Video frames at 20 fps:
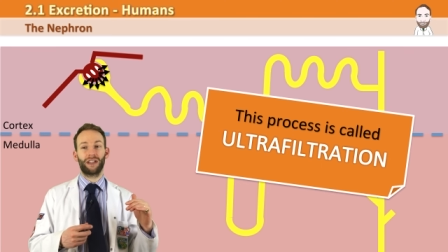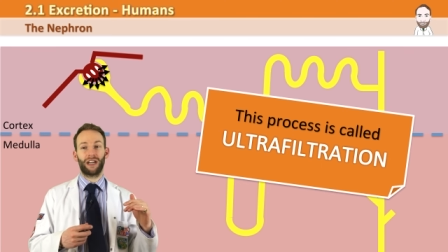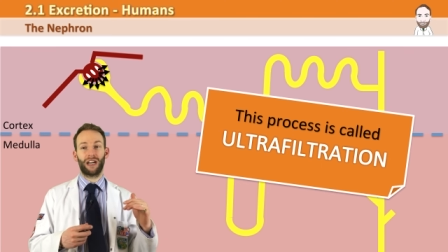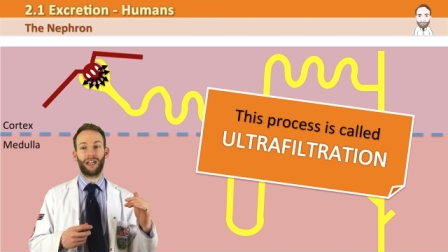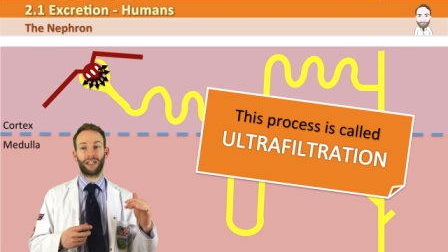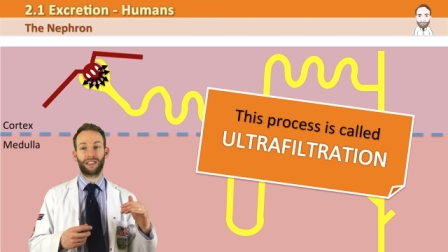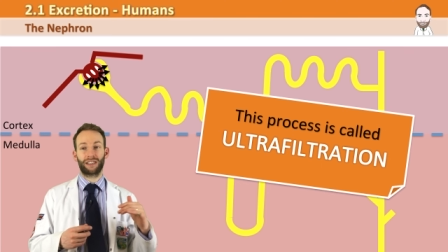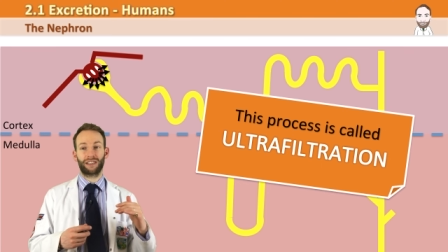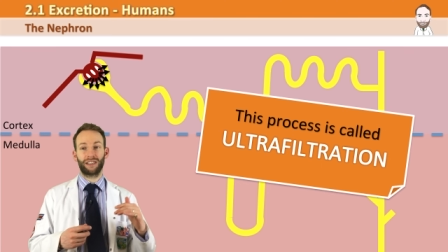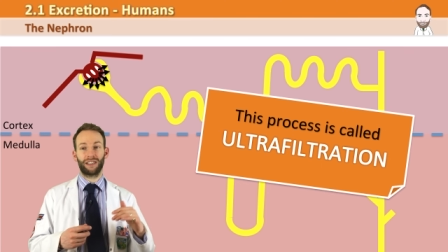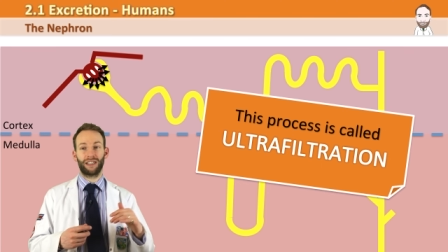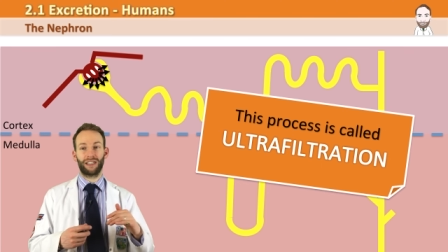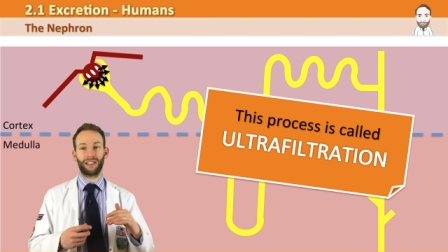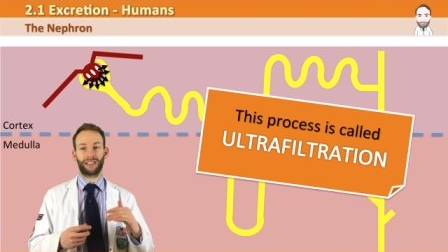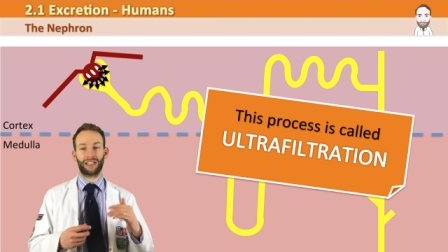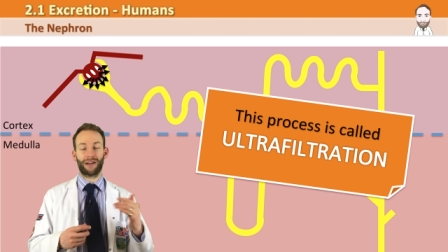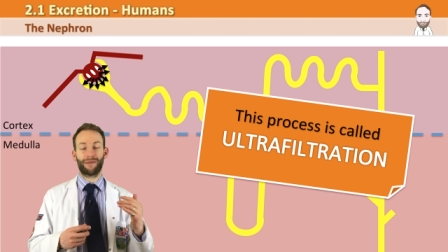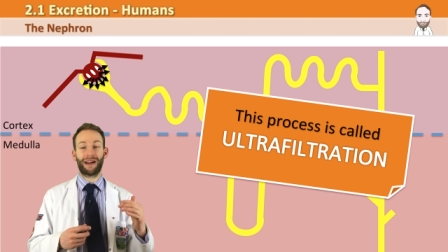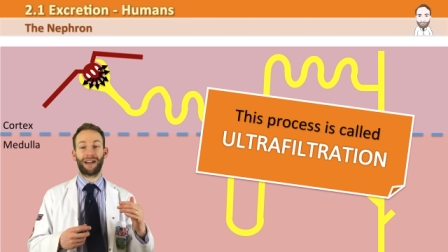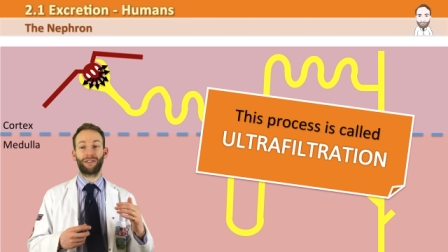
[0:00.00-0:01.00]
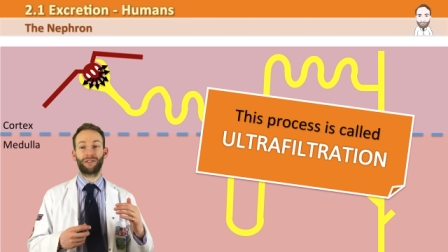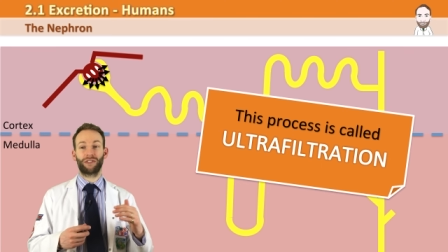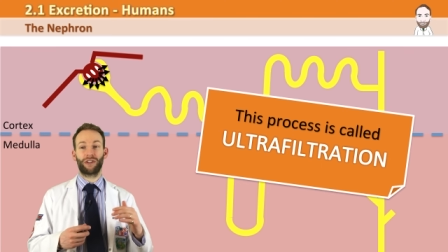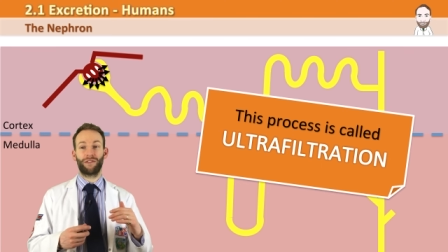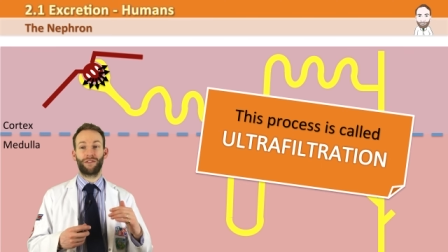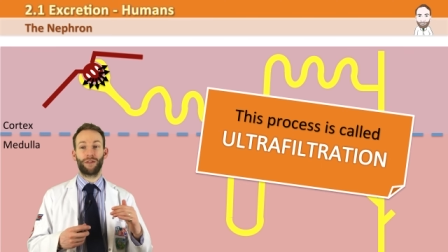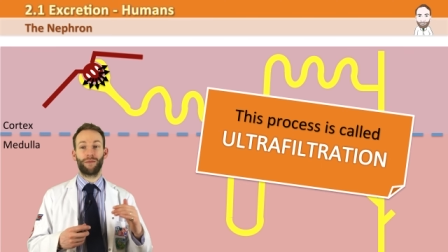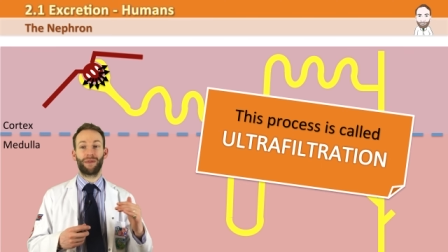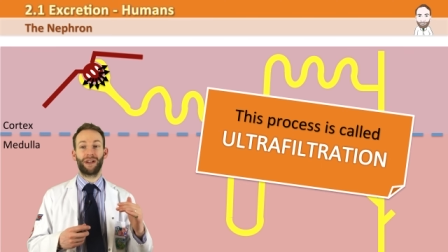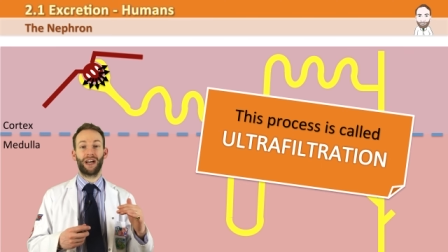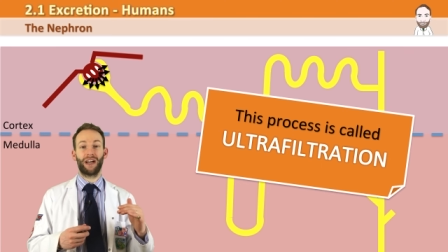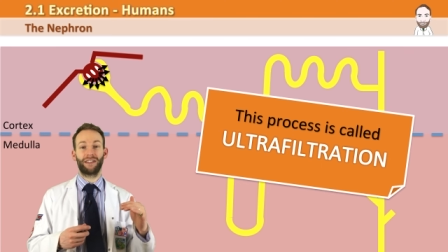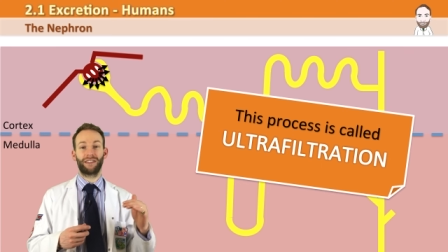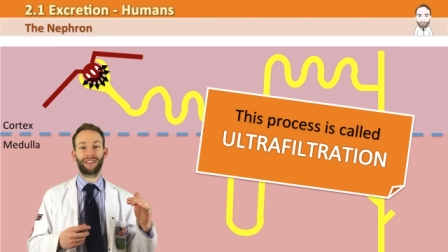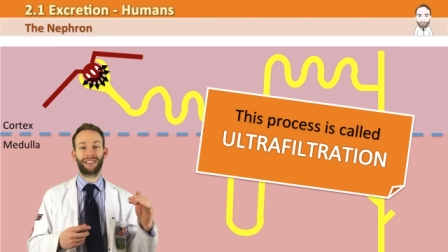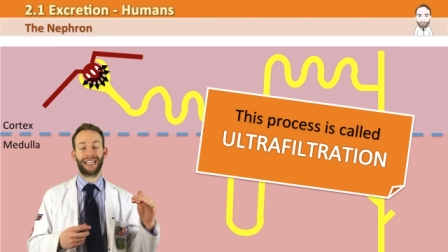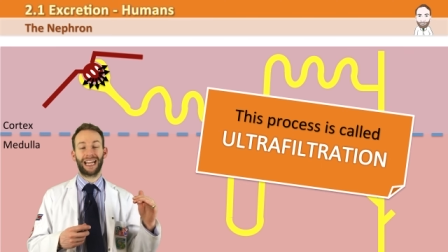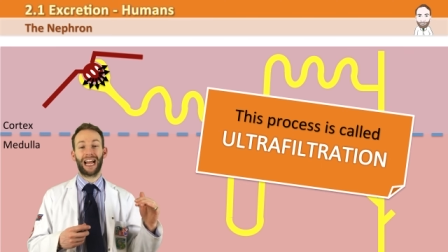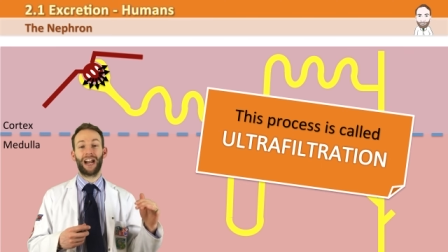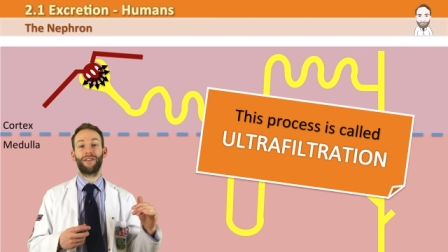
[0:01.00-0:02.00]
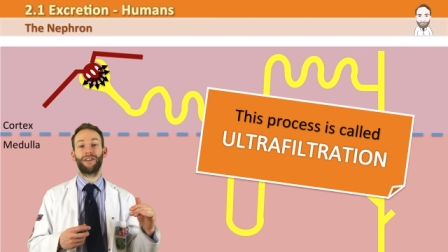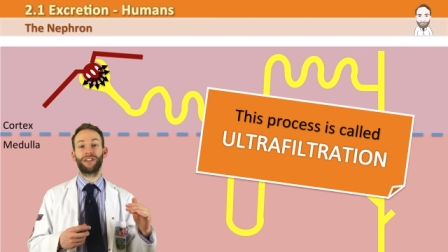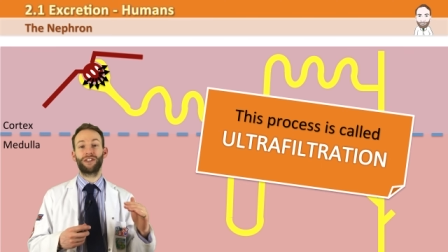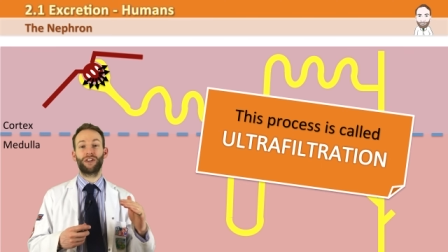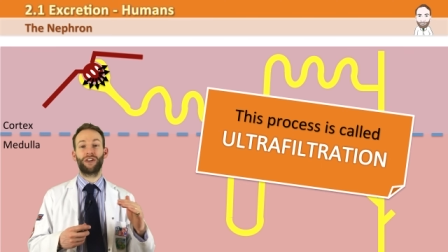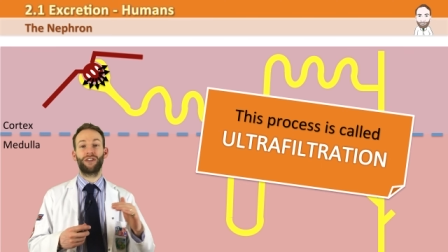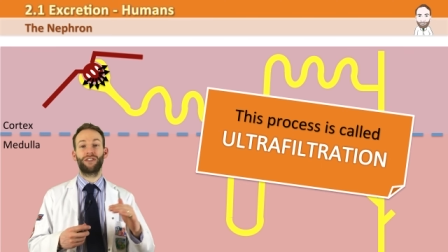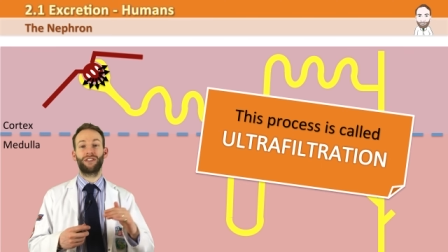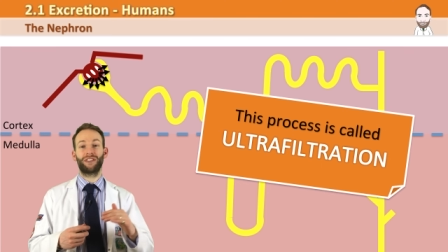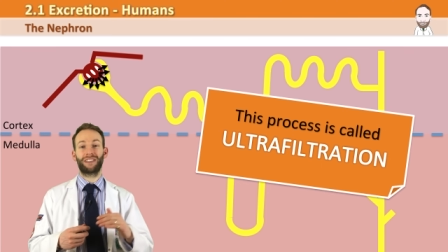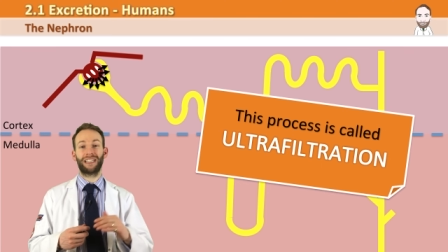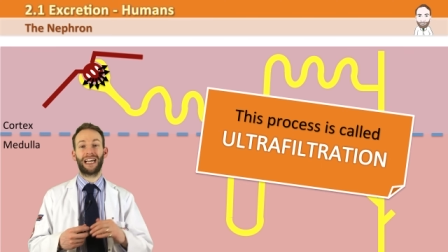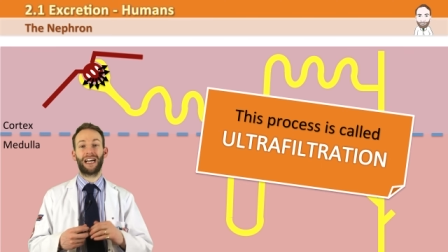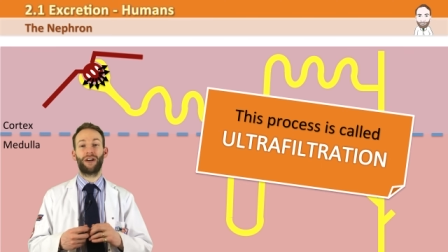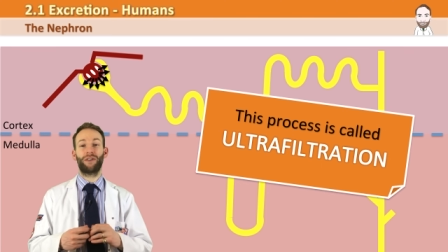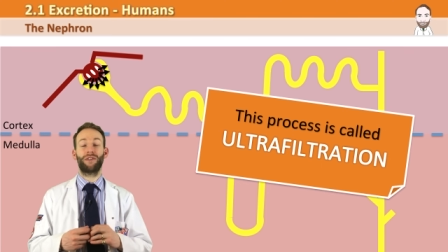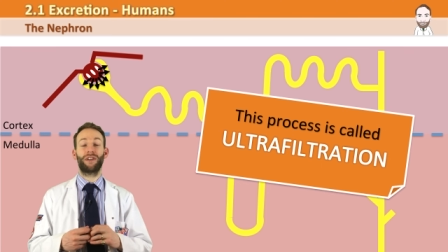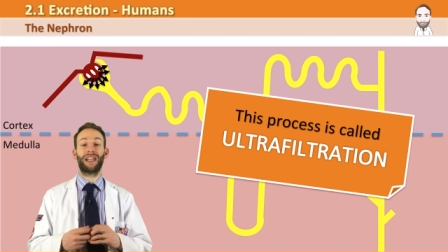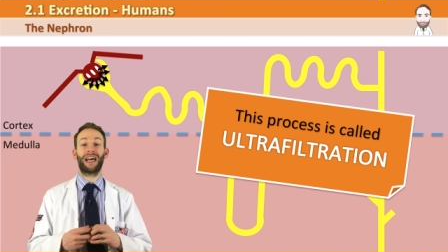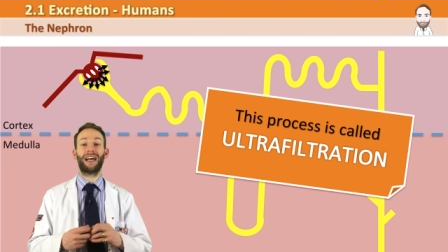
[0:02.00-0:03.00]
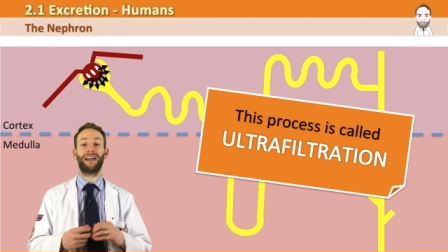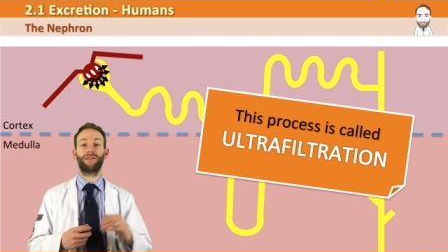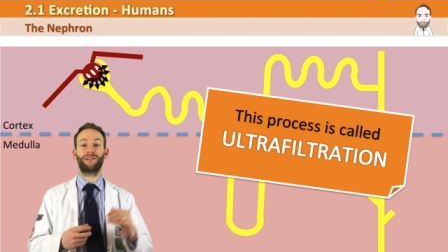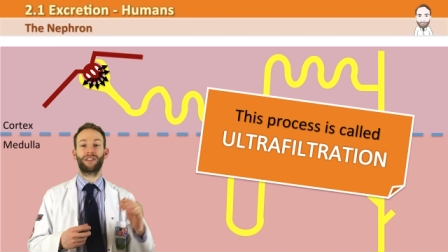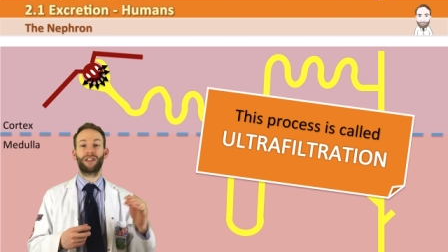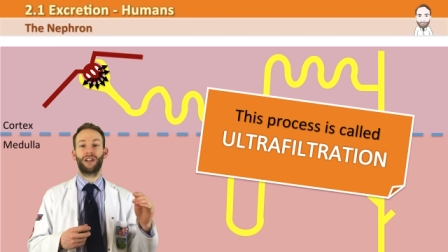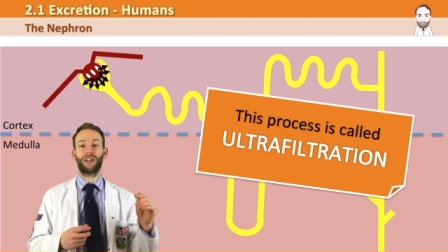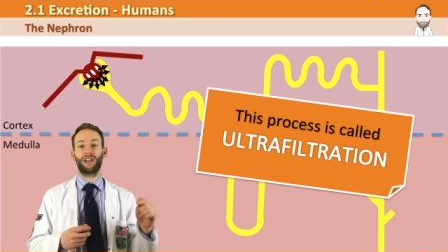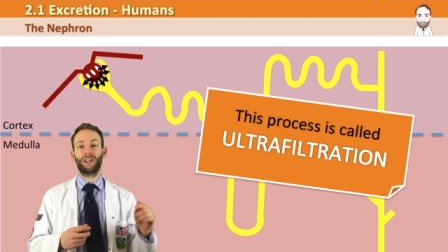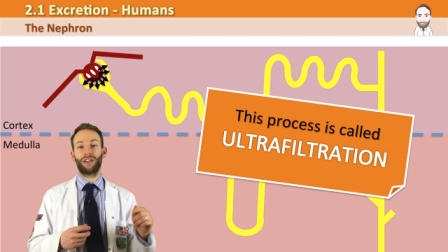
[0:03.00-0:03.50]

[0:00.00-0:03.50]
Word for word: of the blood carries on down that